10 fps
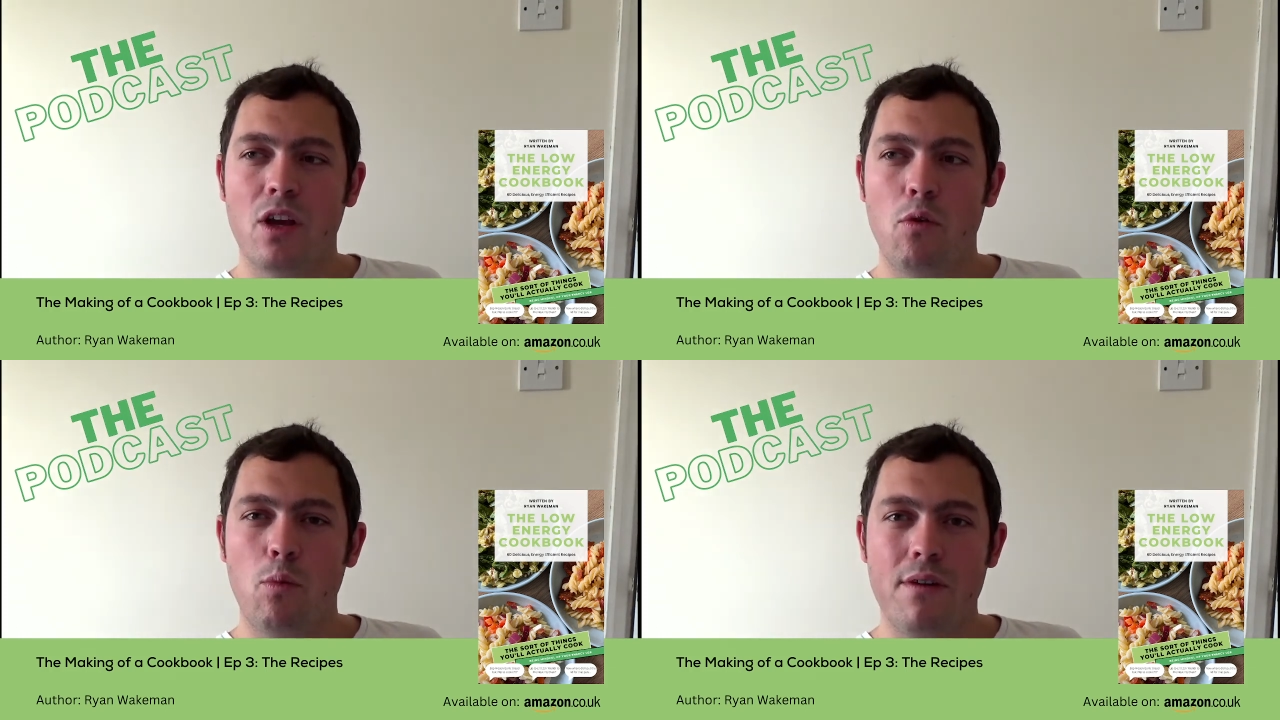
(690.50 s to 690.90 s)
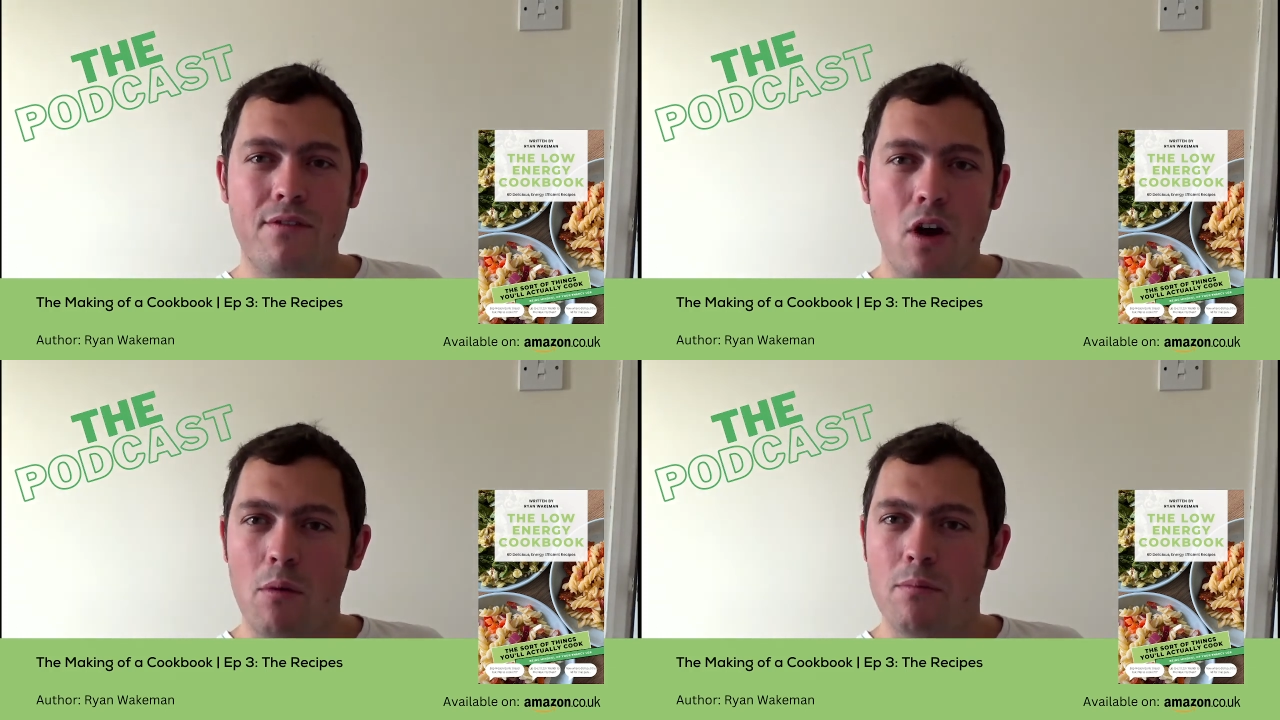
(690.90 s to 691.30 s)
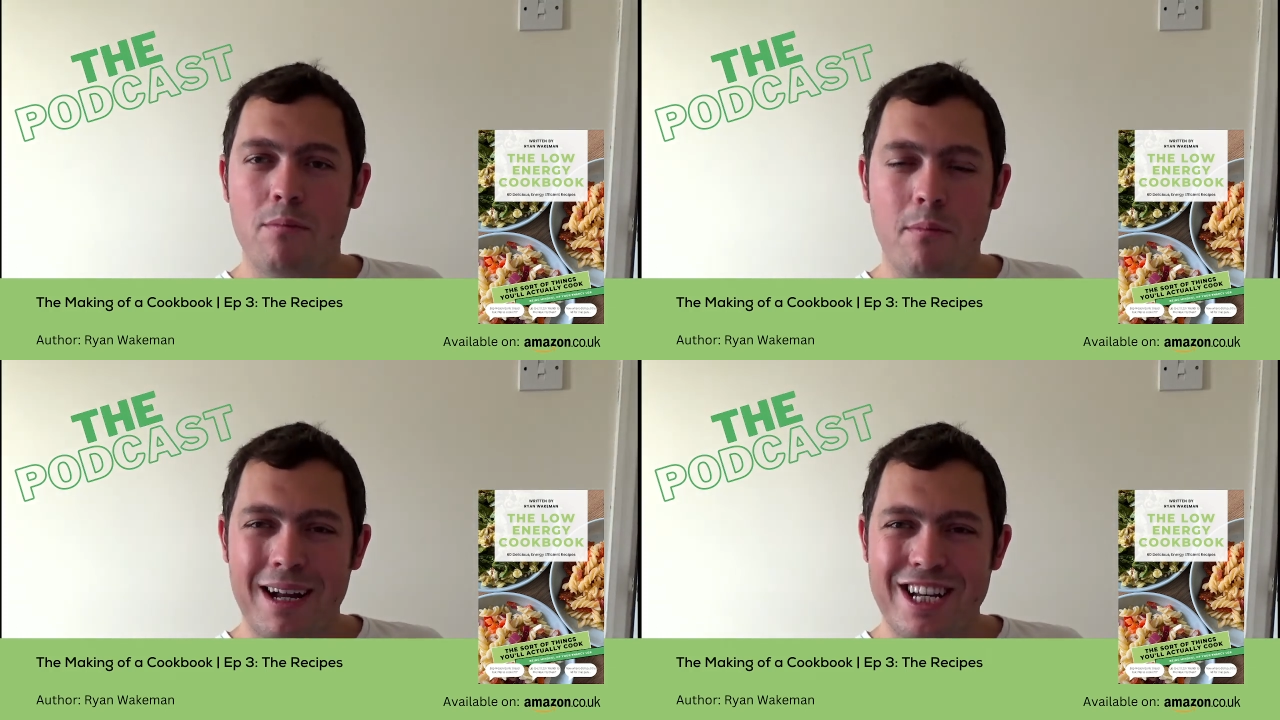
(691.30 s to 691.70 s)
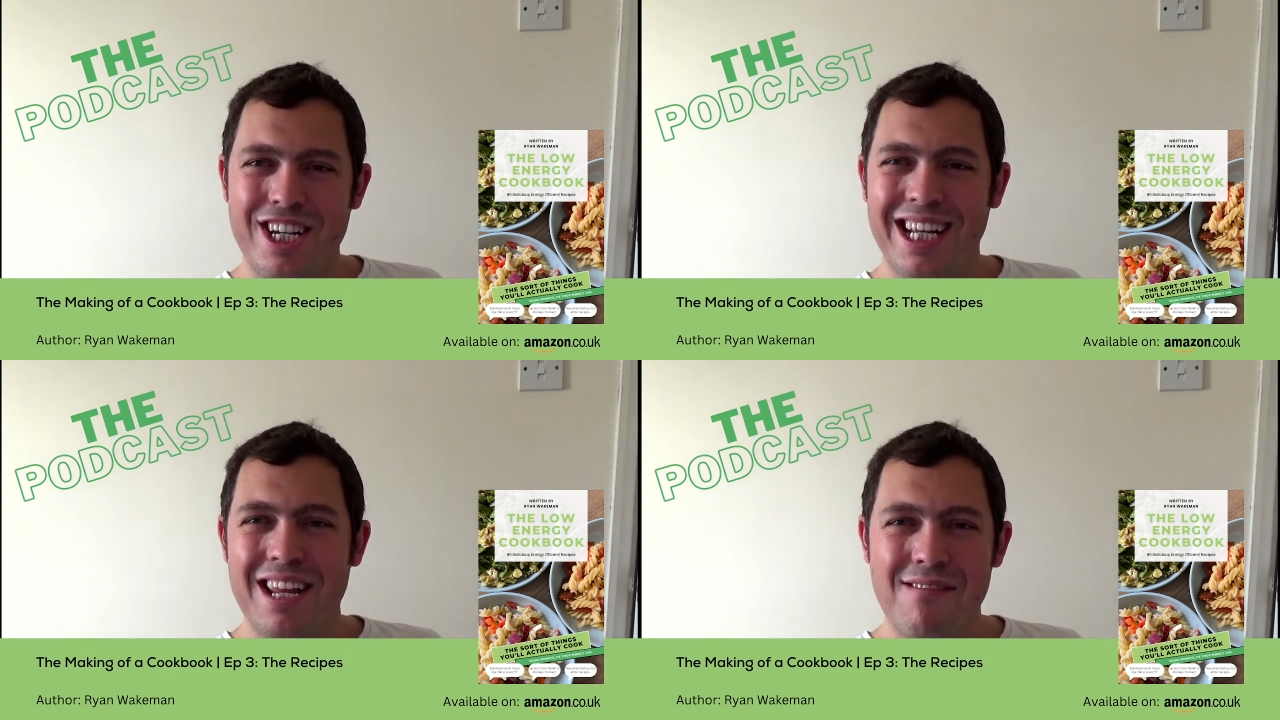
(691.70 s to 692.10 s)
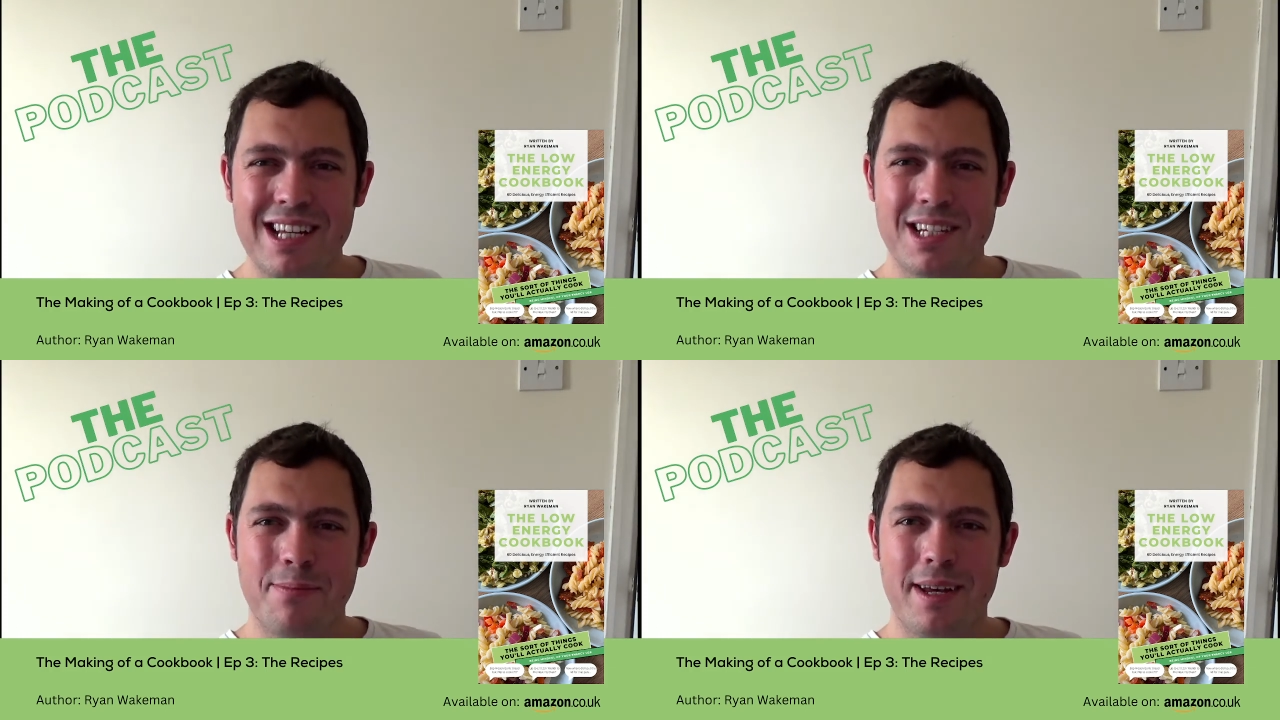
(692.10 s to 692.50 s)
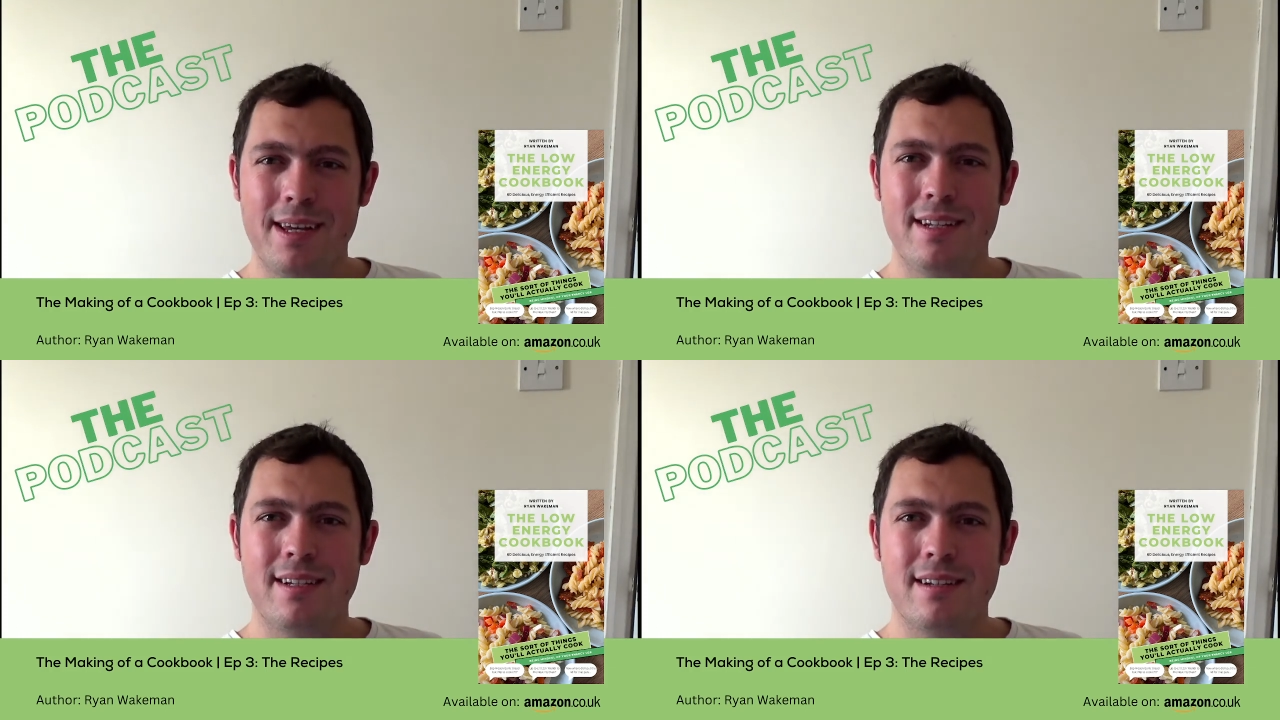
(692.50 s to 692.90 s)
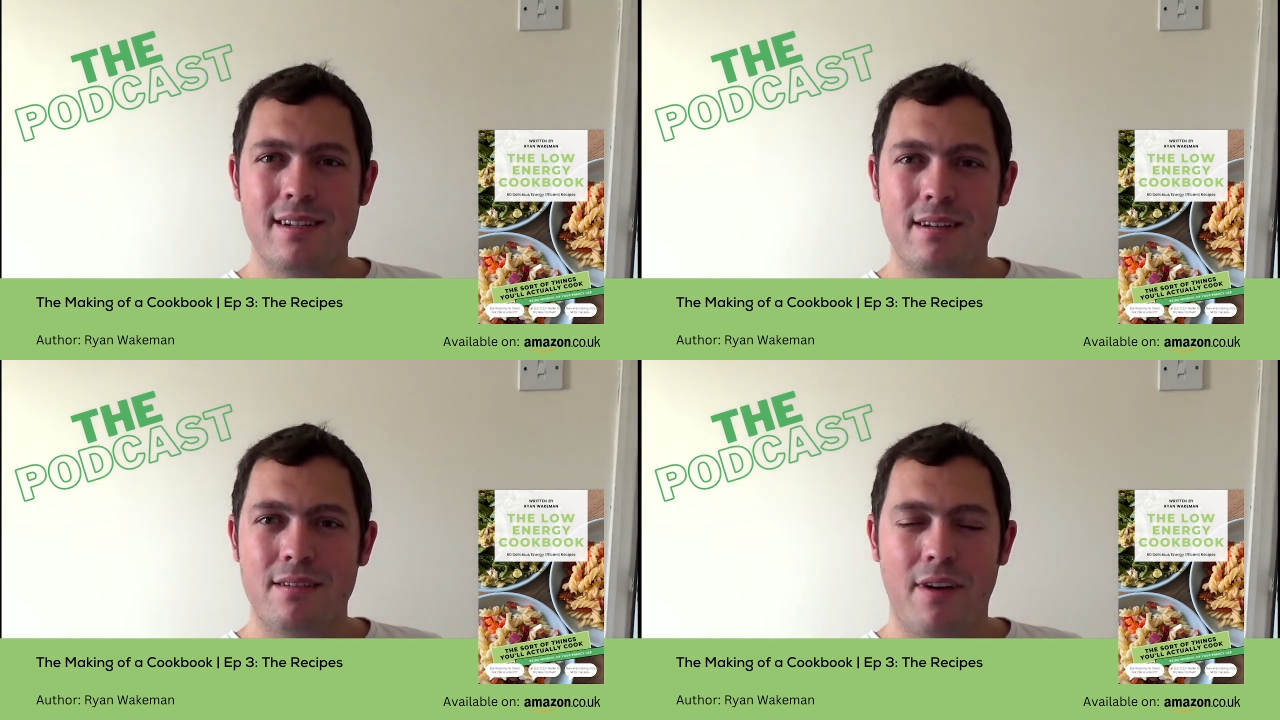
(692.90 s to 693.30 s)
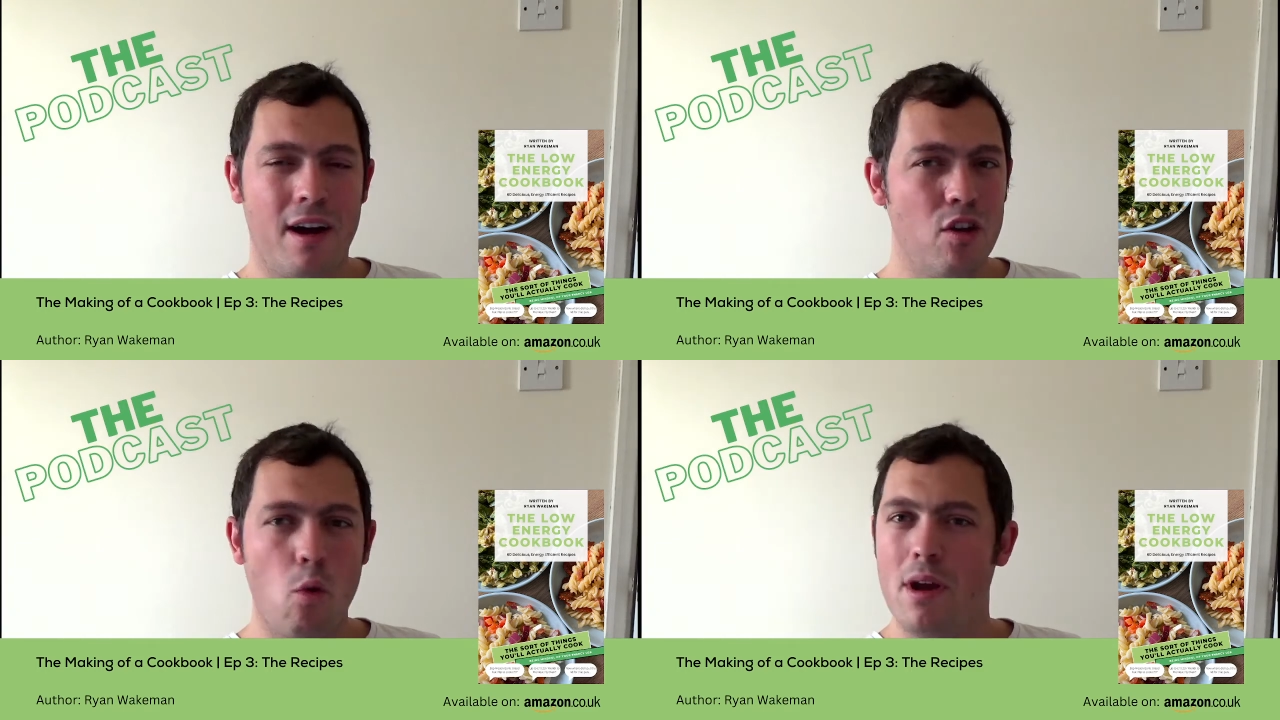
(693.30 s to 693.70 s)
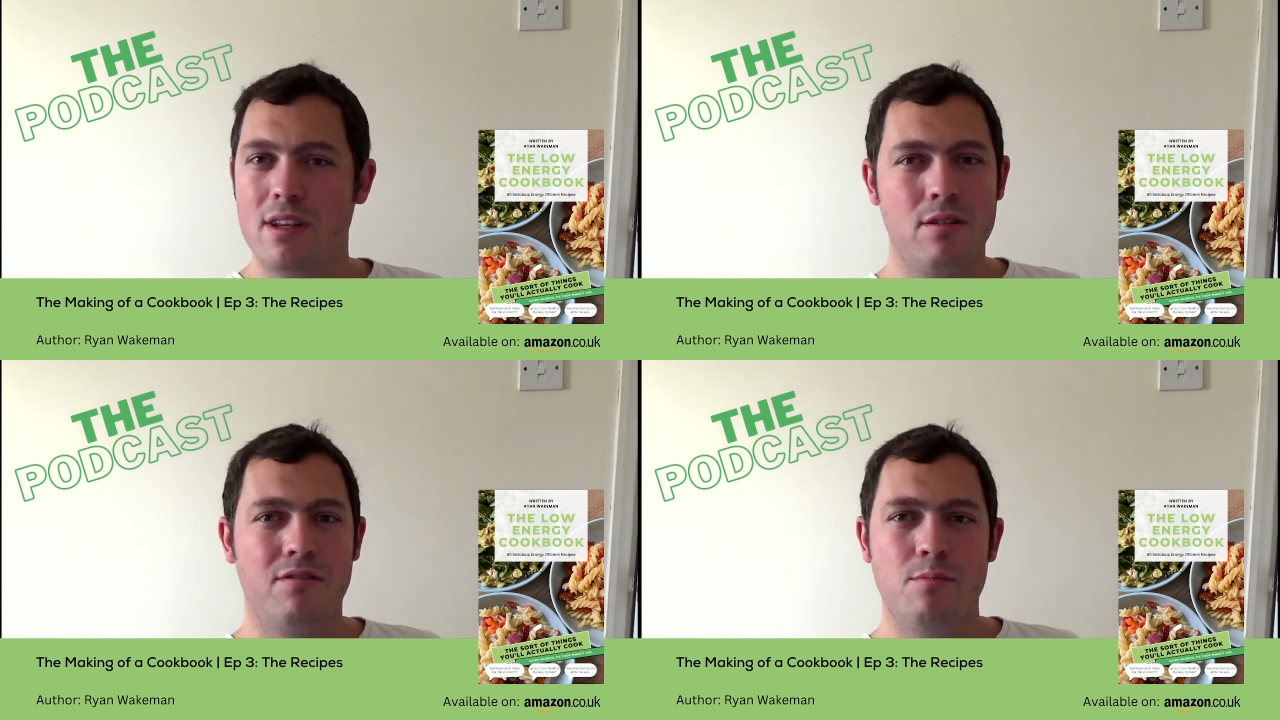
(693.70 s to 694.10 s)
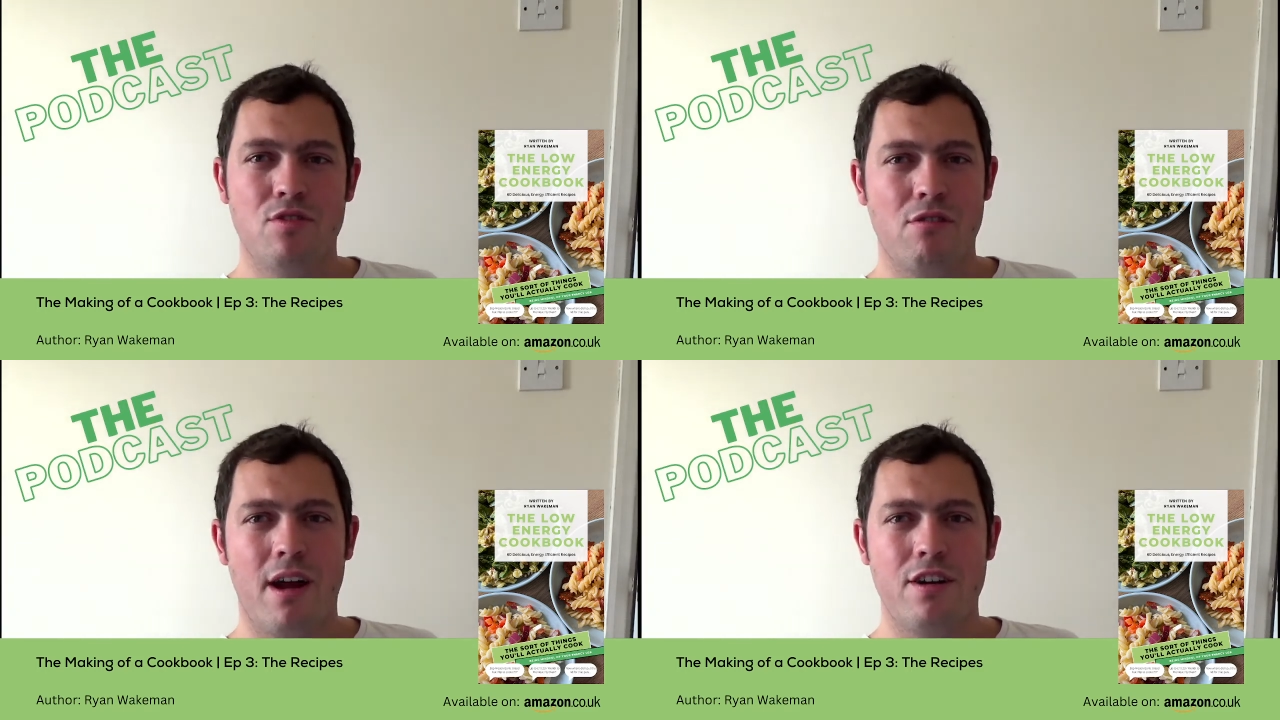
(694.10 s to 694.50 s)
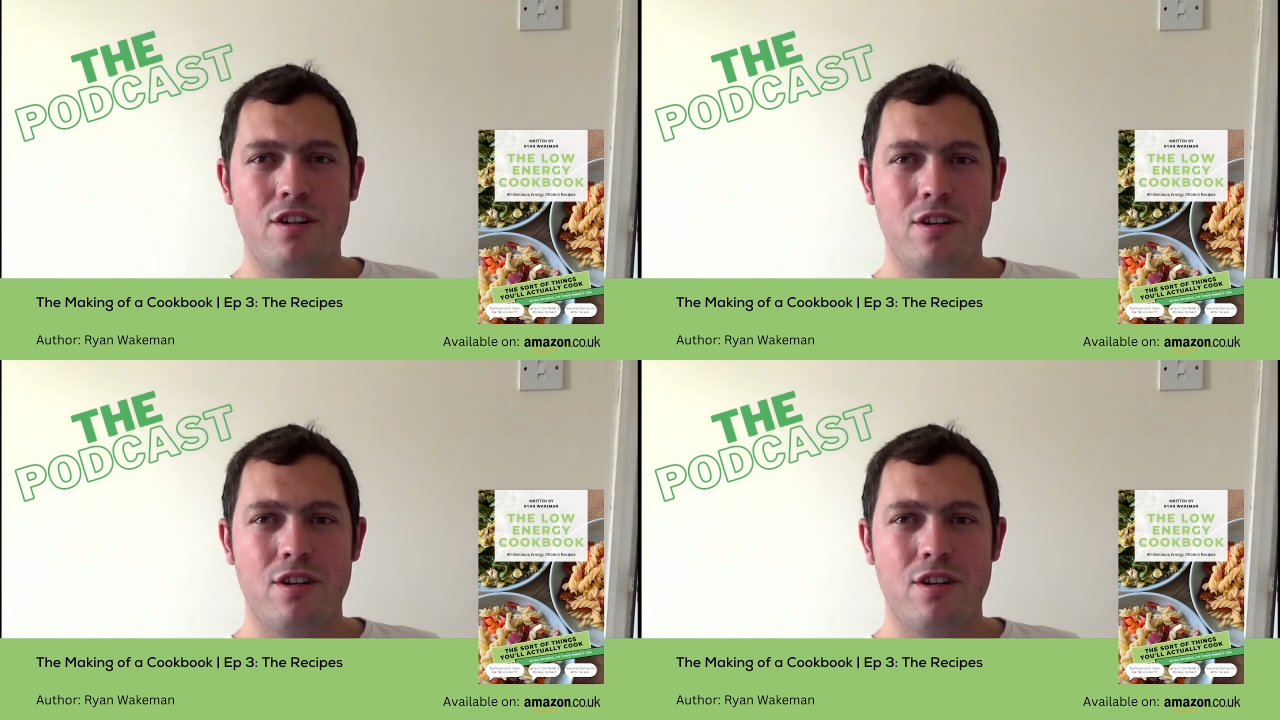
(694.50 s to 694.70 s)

We've got my chili recipes. I always cook from scratch.